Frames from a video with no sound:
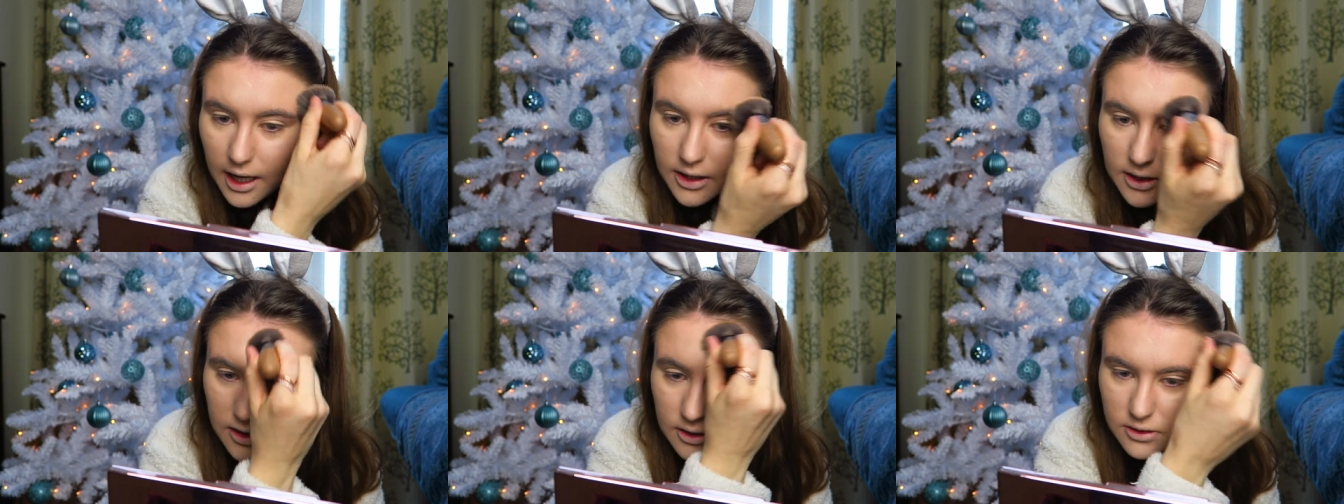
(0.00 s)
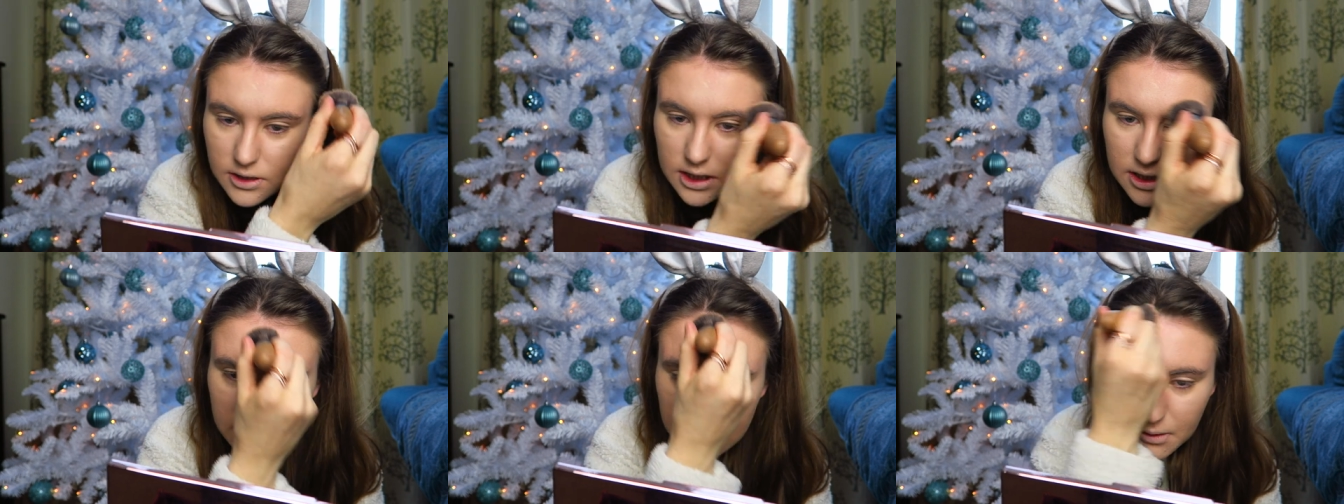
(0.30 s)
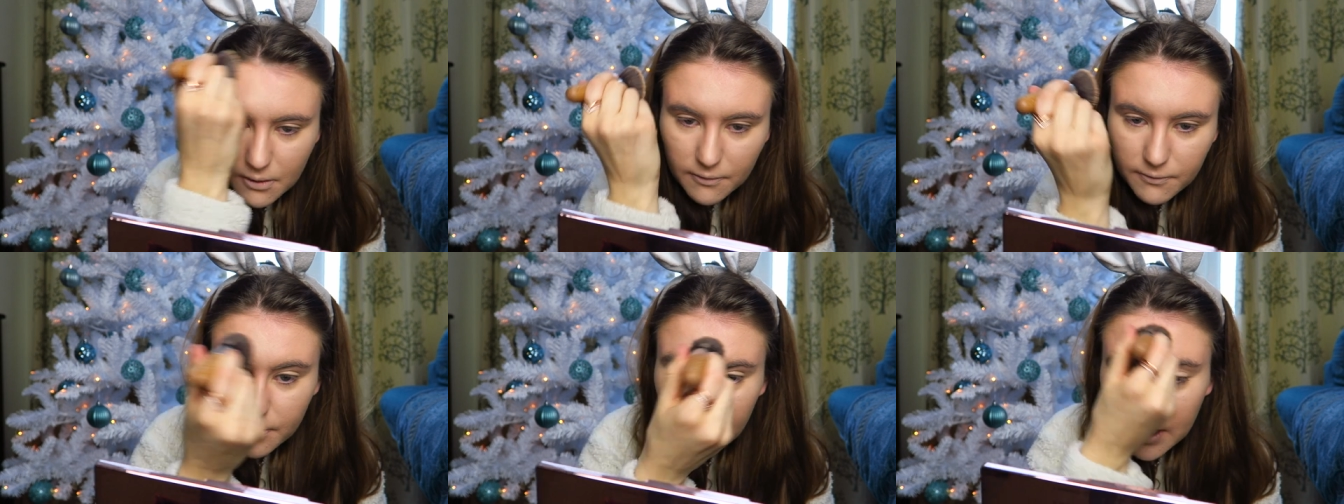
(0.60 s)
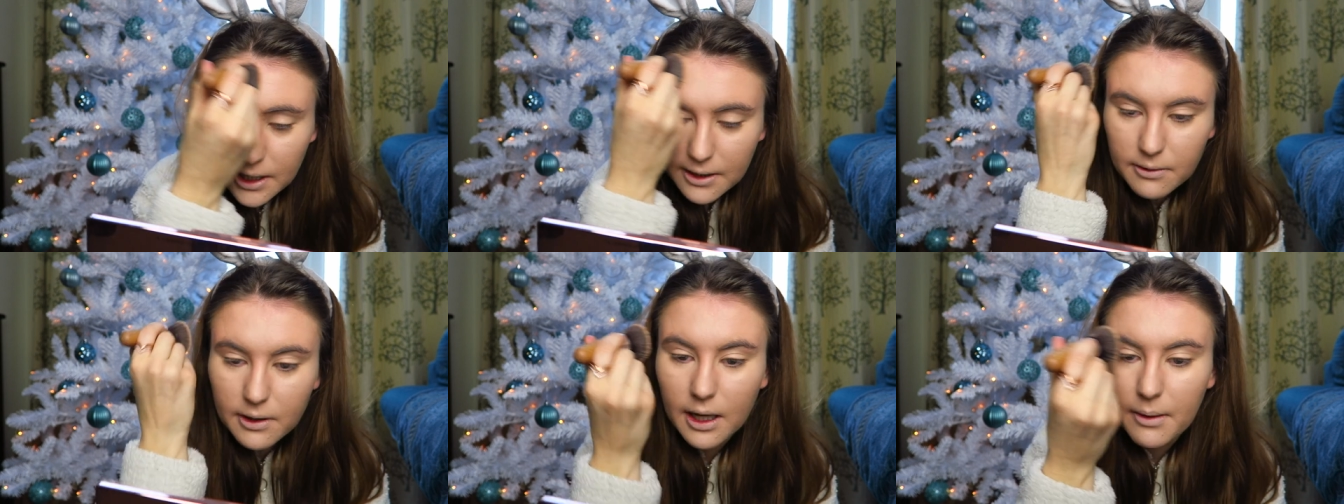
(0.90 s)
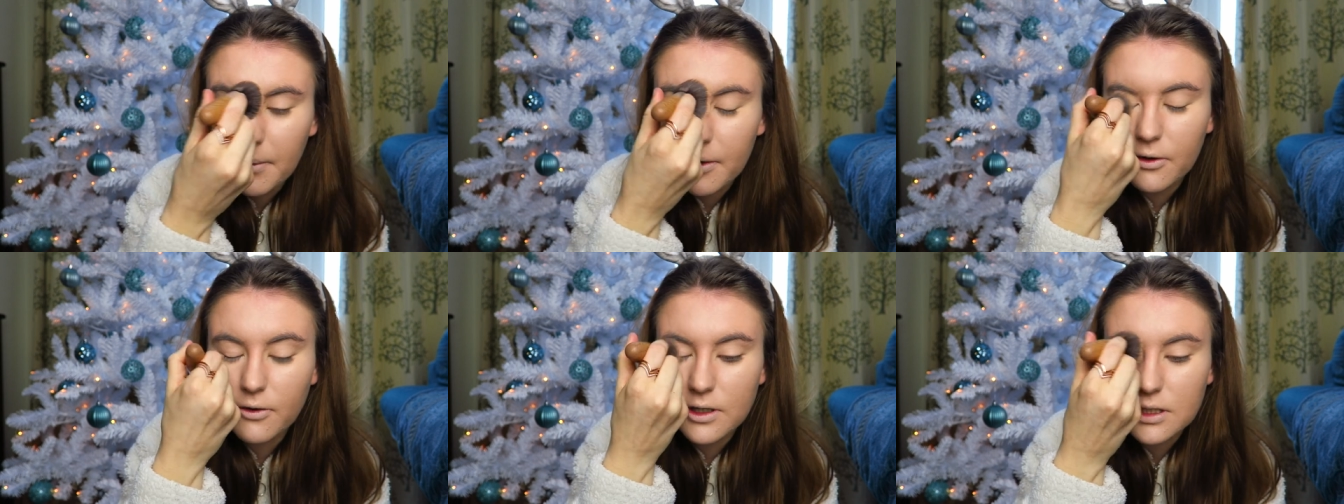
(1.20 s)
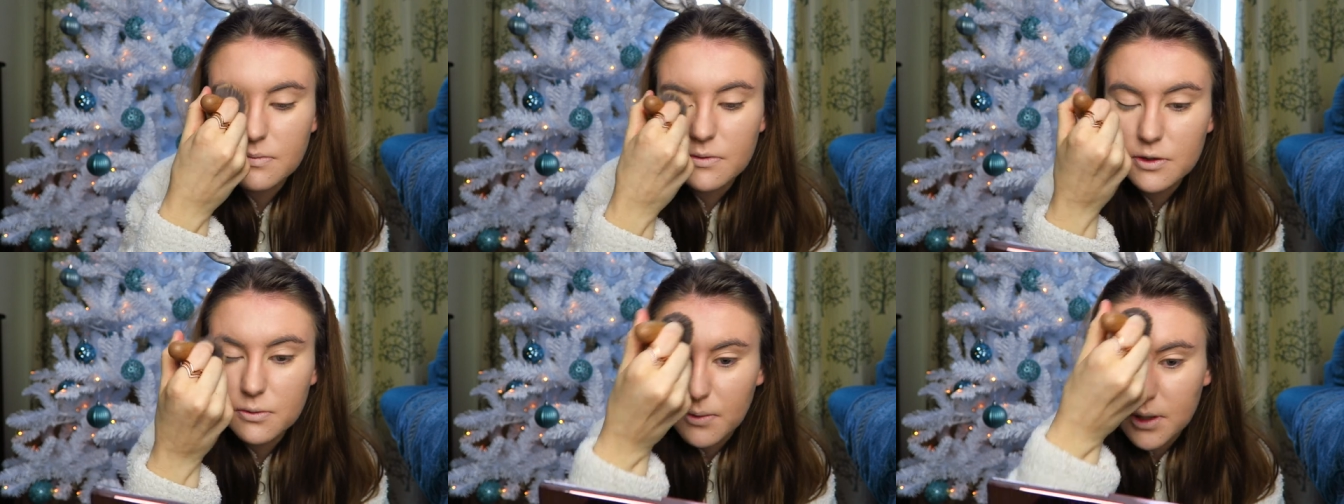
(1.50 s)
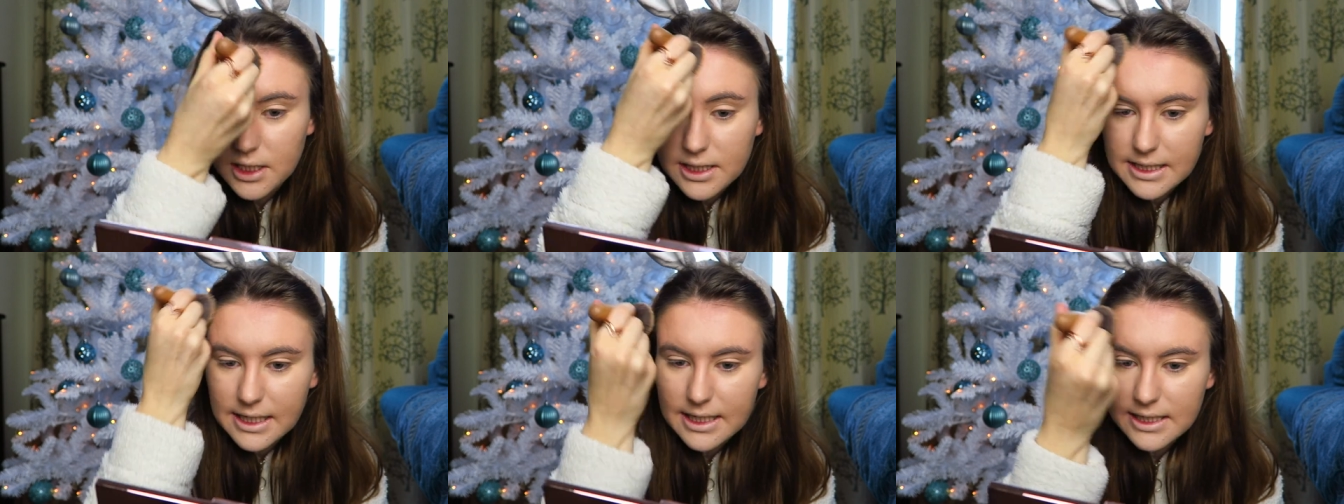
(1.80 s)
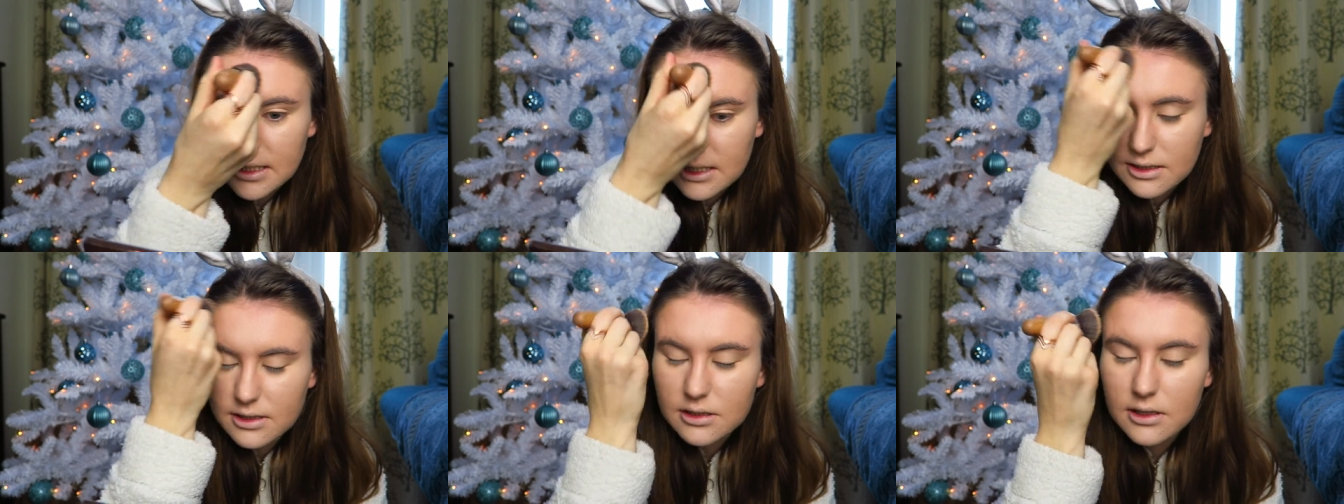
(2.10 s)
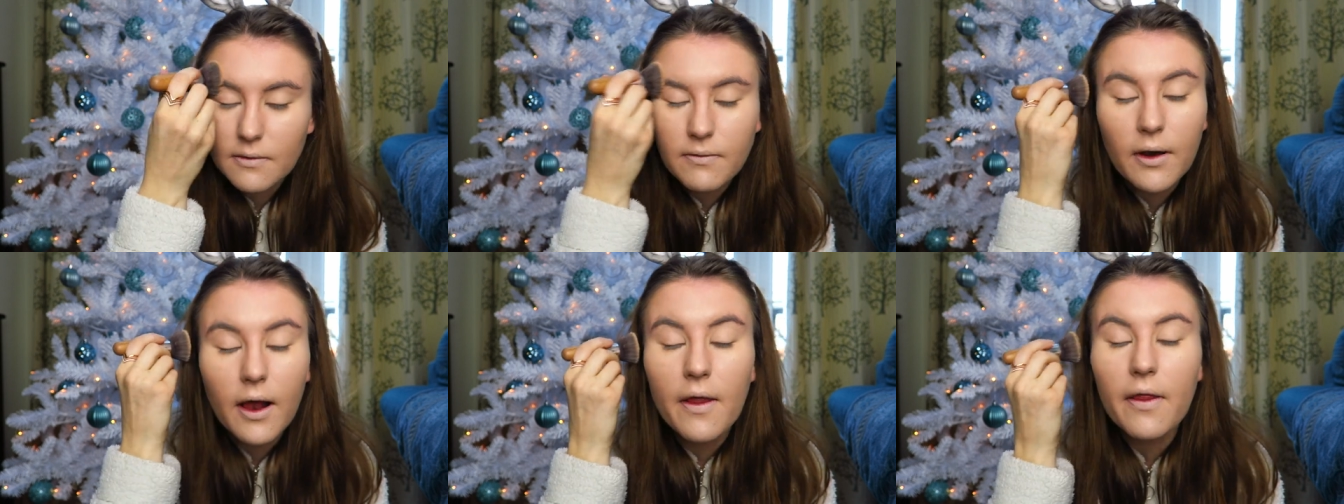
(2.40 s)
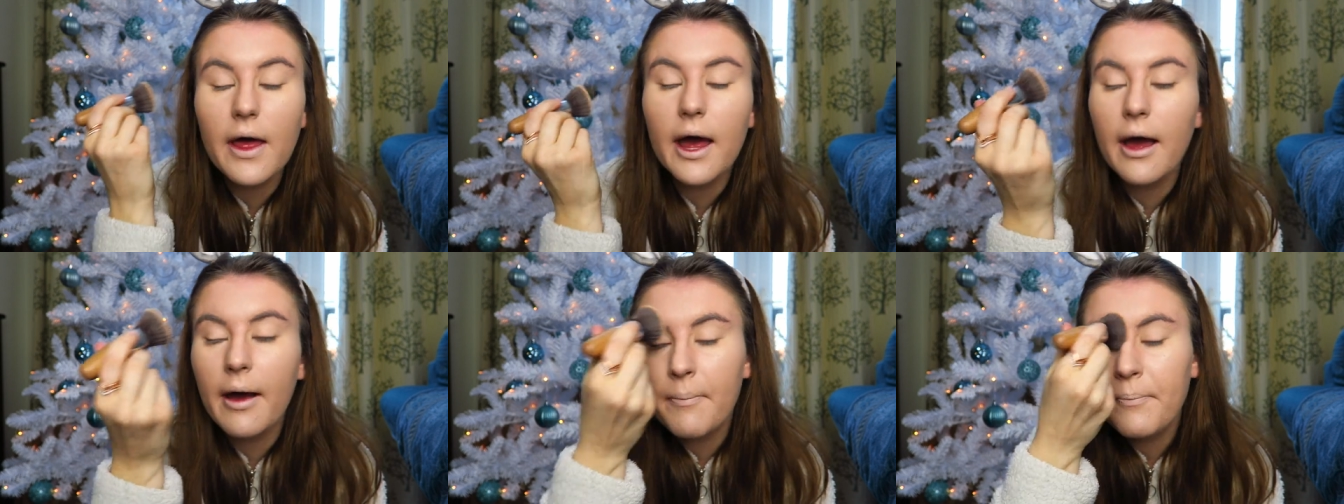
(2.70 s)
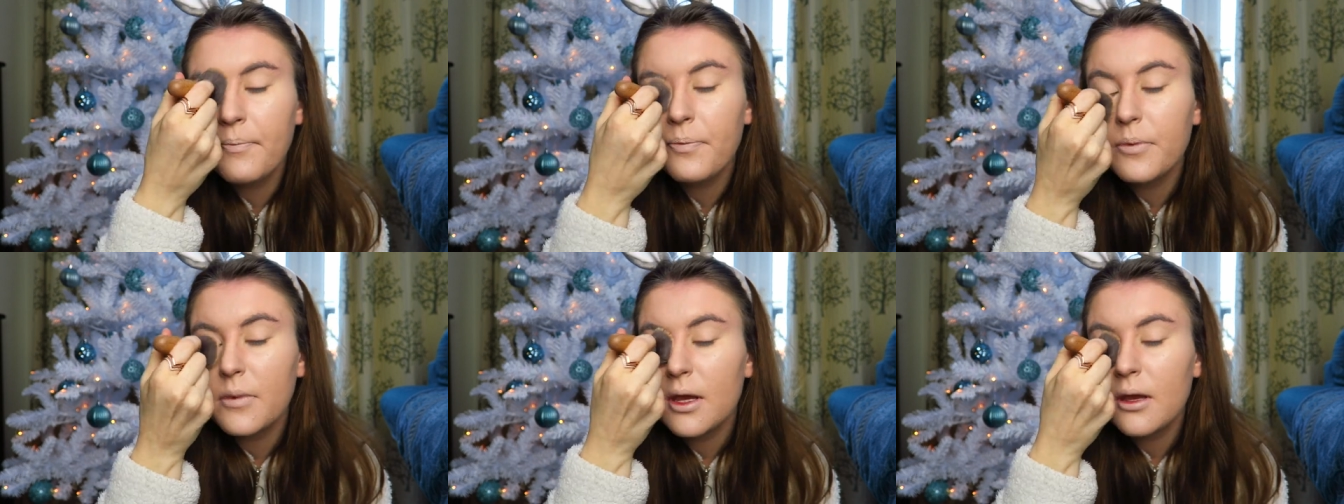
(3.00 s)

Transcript: I usually do a few, like my Christmas wish list and stuff like that.